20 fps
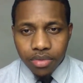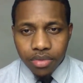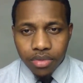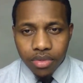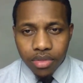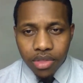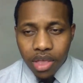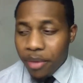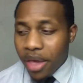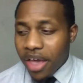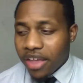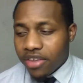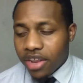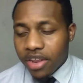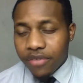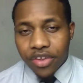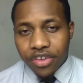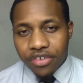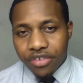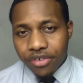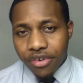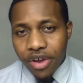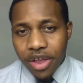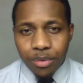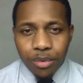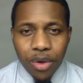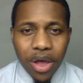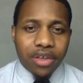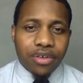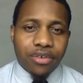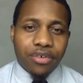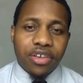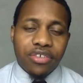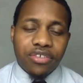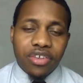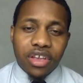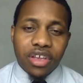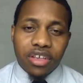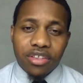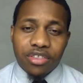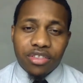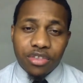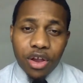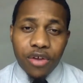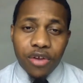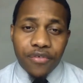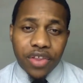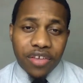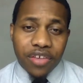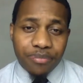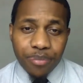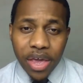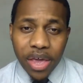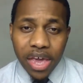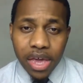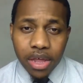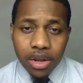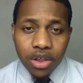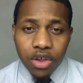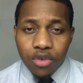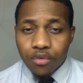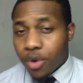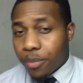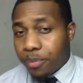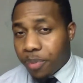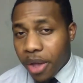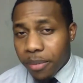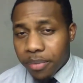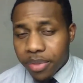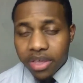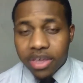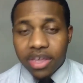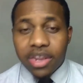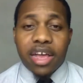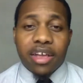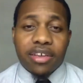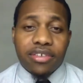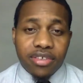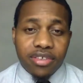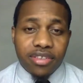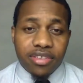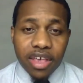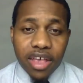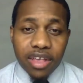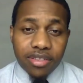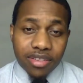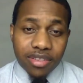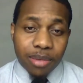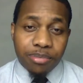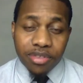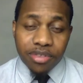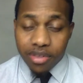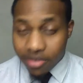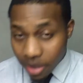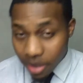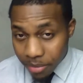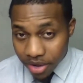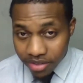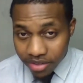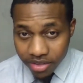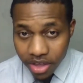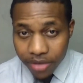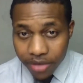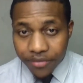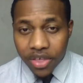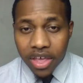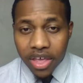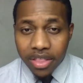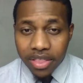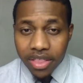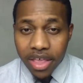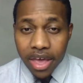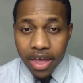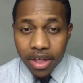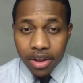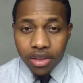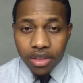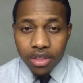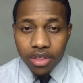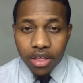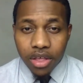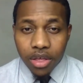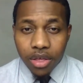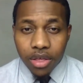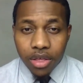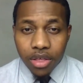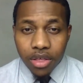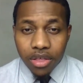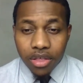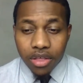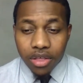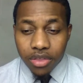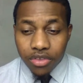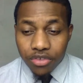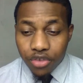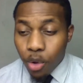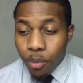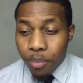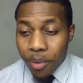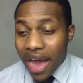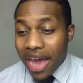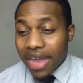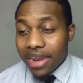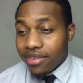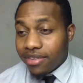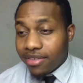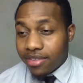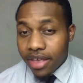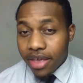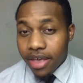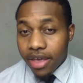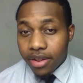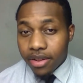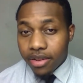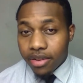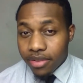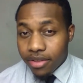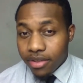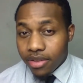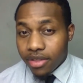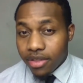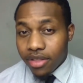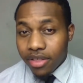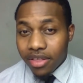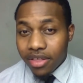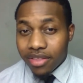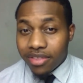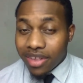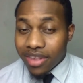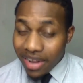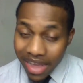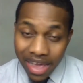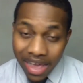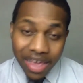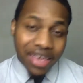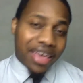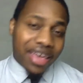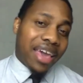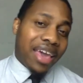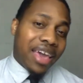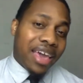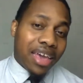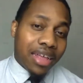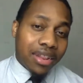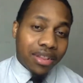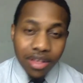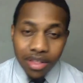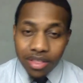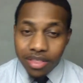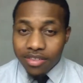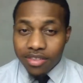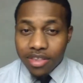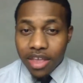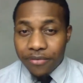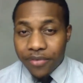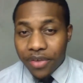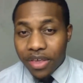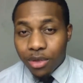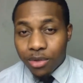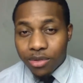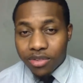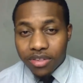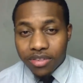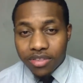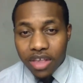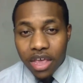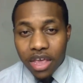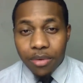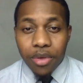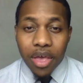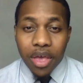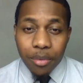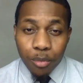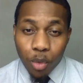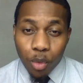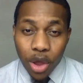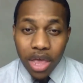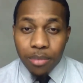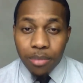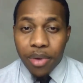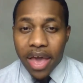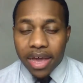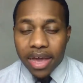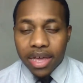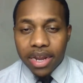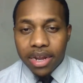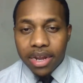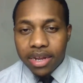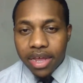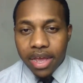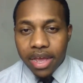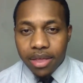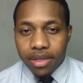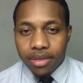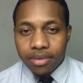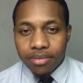Imagine if a straight white Christian conservative man, Republican, actually said some of the stuff that Joe Biden said today and the stuff he used to say way back in the day.